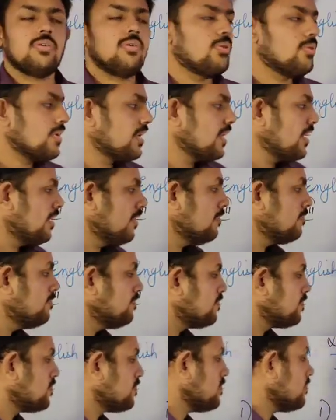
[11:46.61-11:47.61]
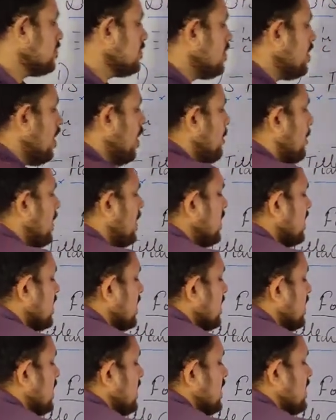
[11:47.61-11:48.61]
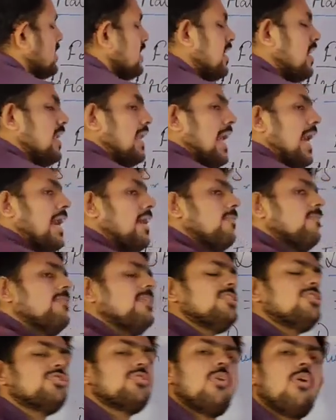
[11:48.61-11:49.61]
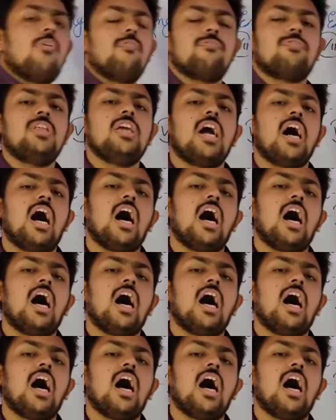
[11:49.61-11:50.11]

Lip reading: Okay, but the language of the